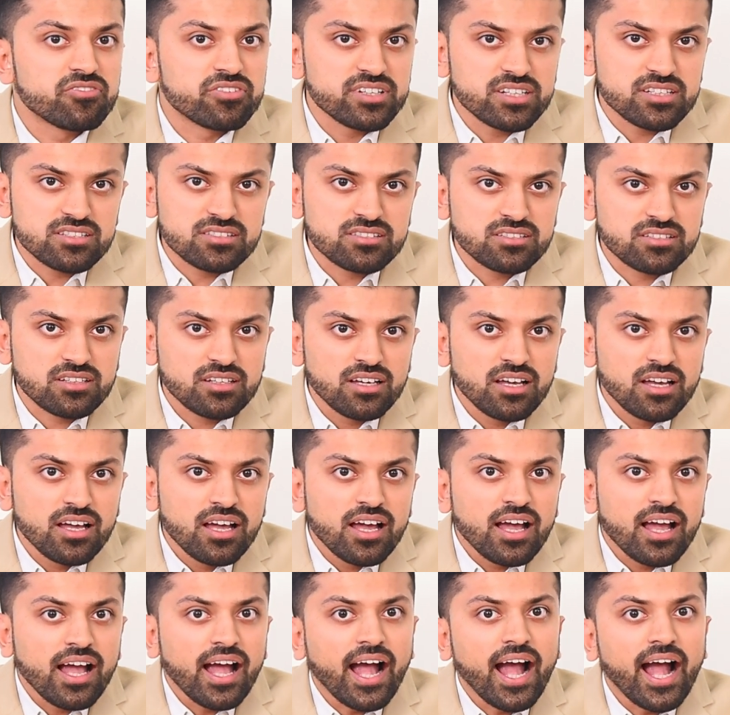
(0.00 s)
risk
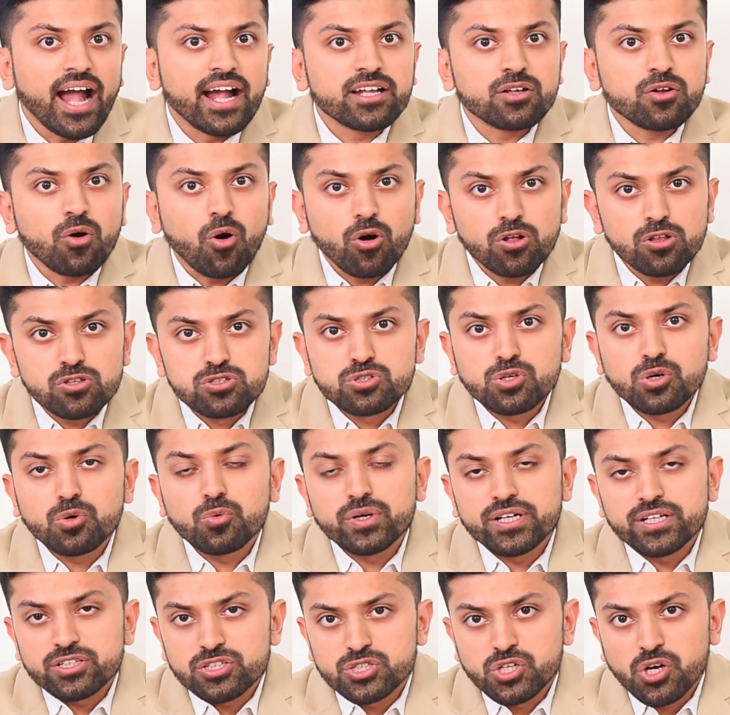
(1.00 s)
and also
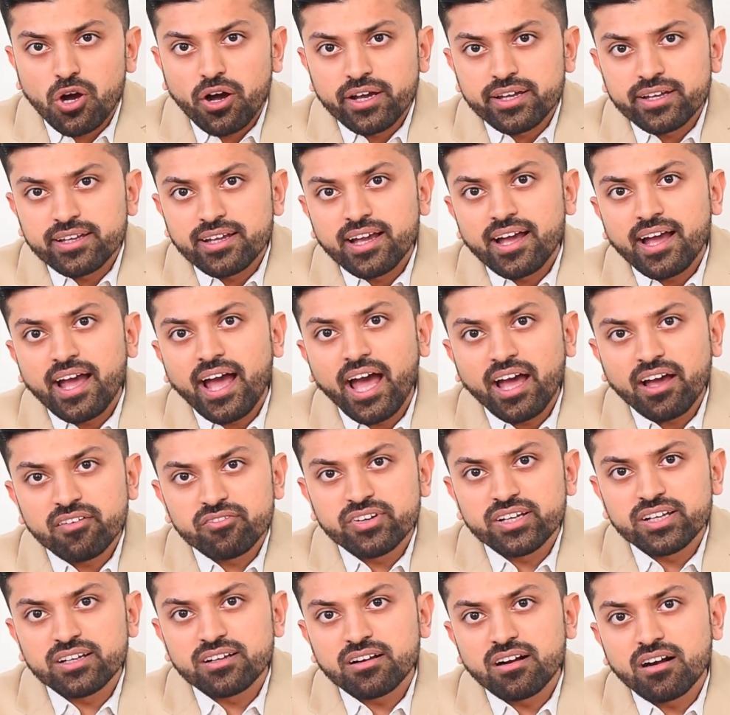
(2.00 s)
enjoy
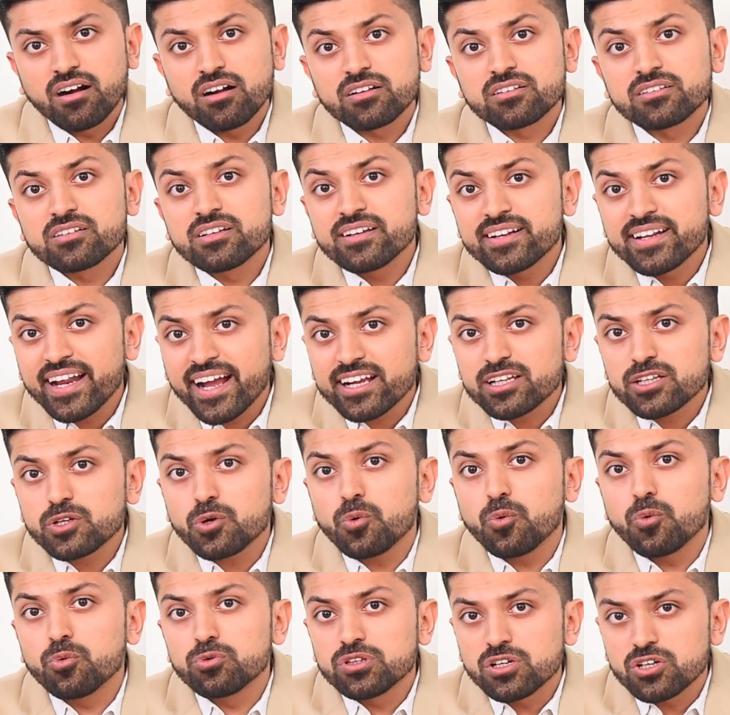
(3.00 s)
having a direct
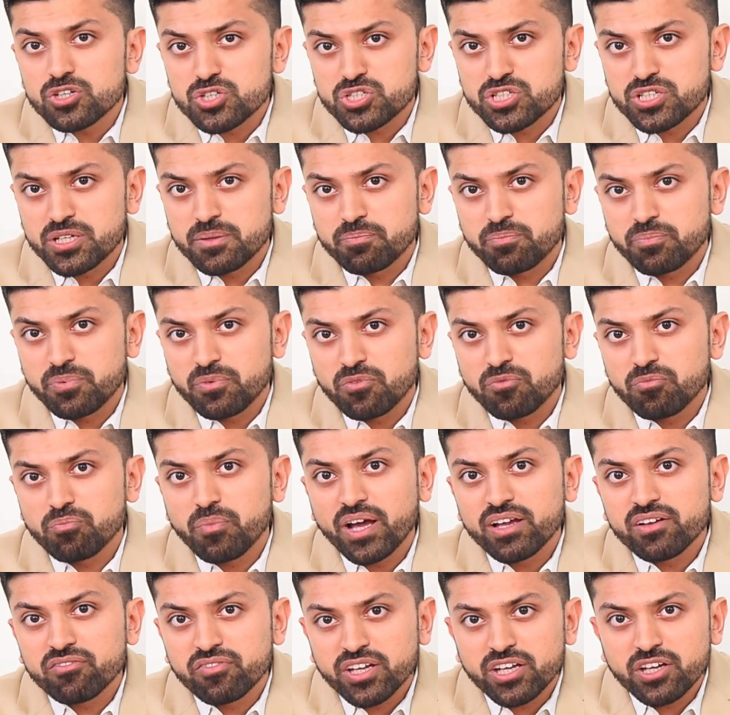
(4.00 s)
ownership by
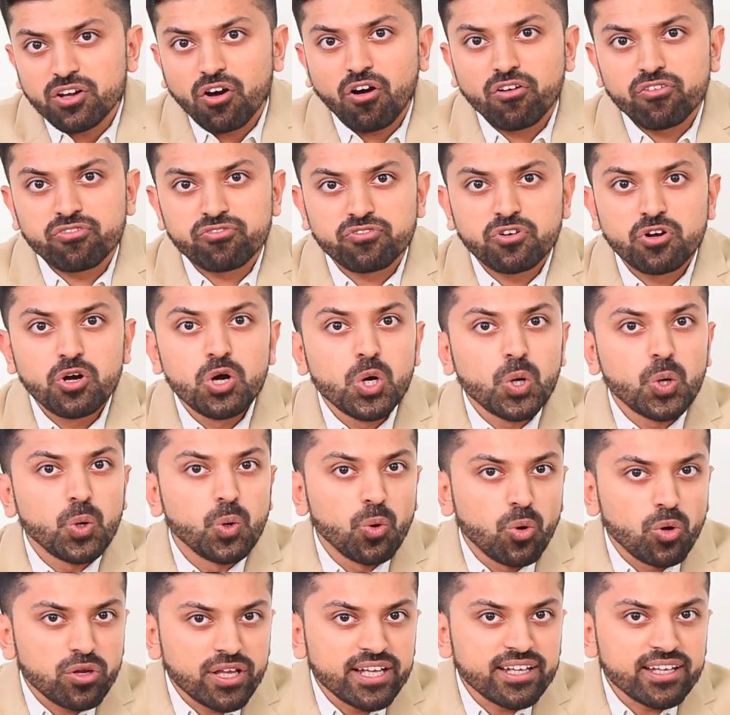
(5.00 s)
way of
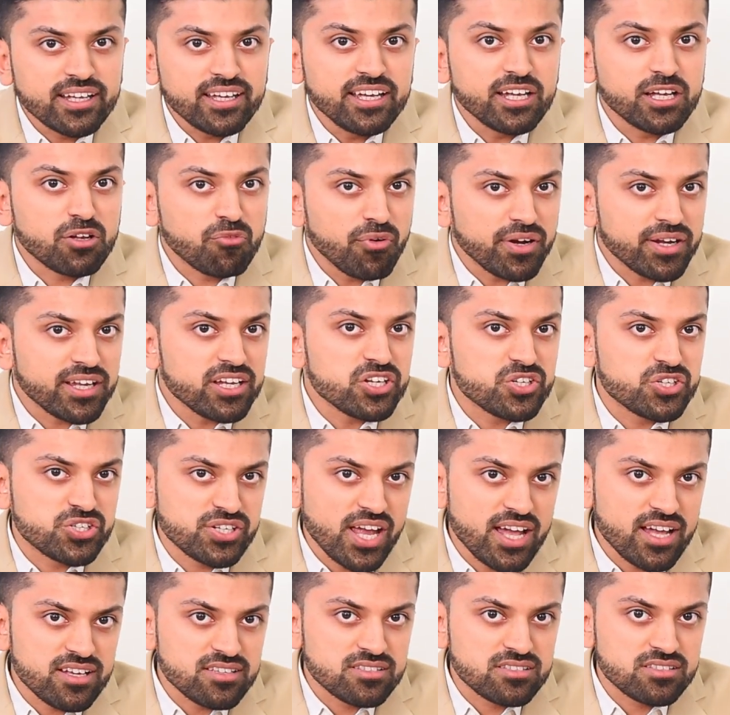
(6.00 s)
holding equity
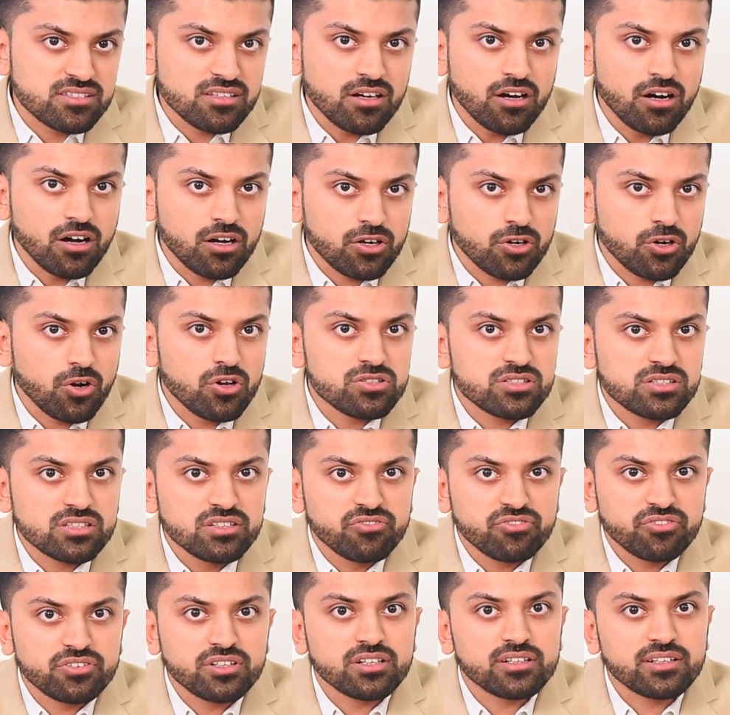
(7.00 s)
shares across
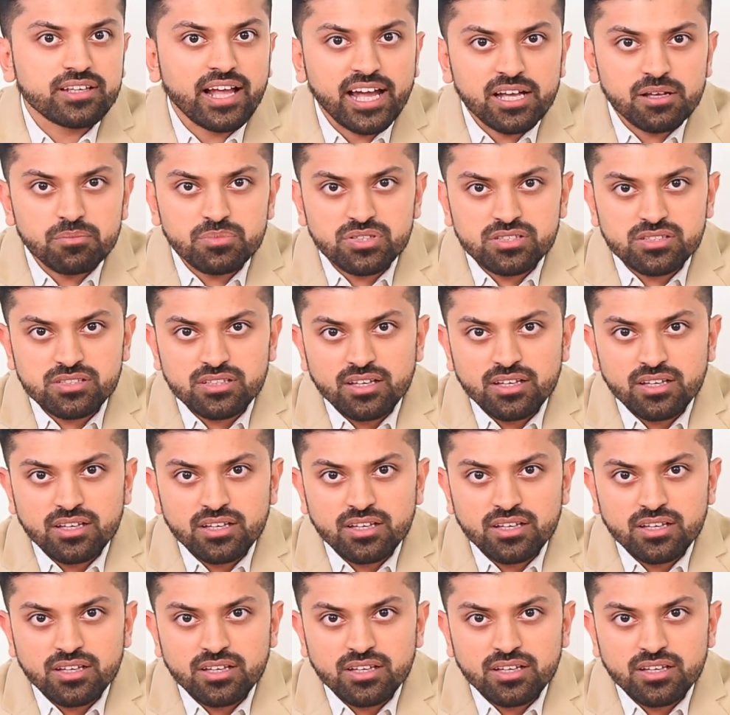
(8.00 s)
different times.